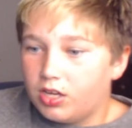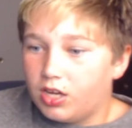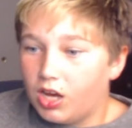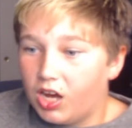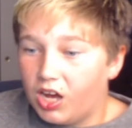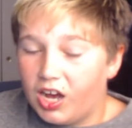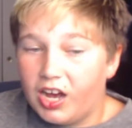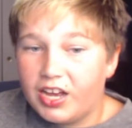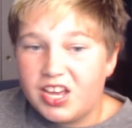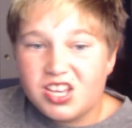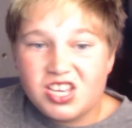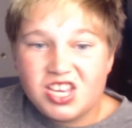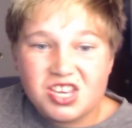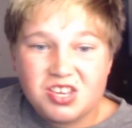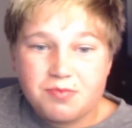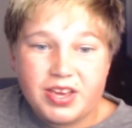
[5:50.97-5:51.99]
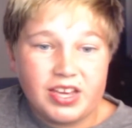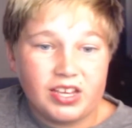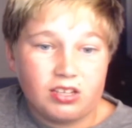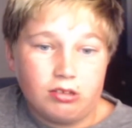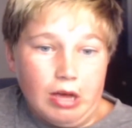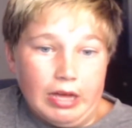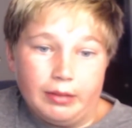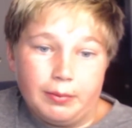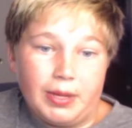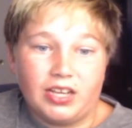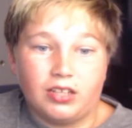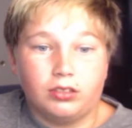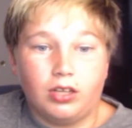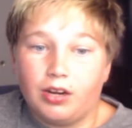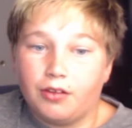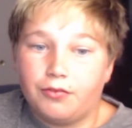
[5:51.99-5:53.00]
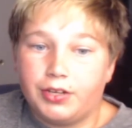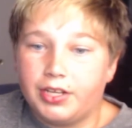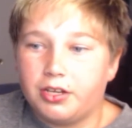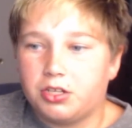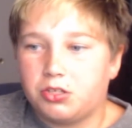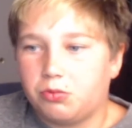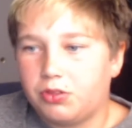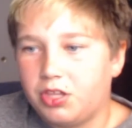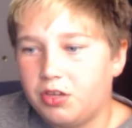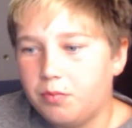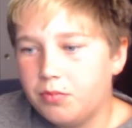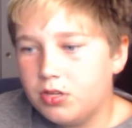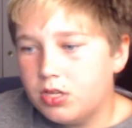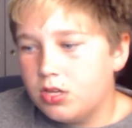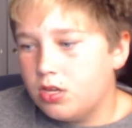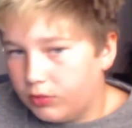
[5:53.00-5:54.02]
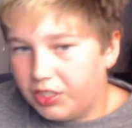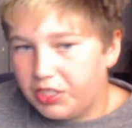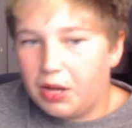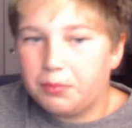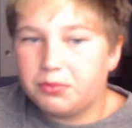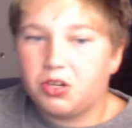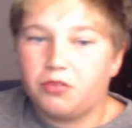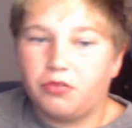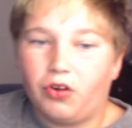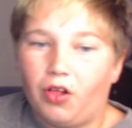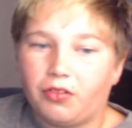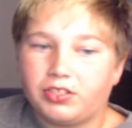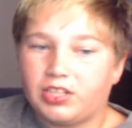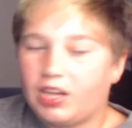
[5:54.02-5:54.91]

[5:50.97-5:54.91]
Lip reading: I make a lot of videos with him. He comes over all the